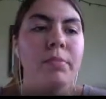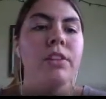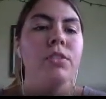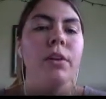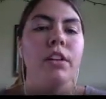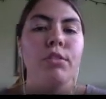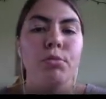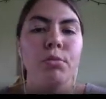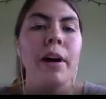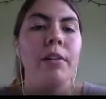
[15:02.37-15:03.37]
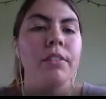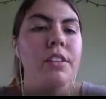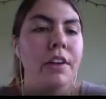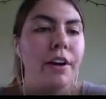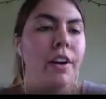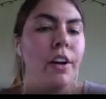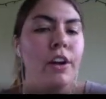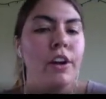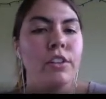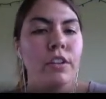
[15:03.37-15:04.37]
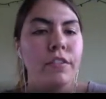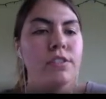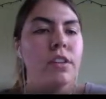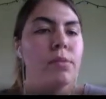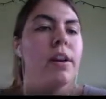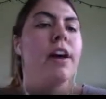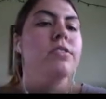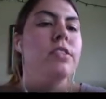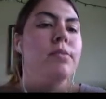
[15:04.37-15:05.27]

been doing throughout the year. So the first thing we asked them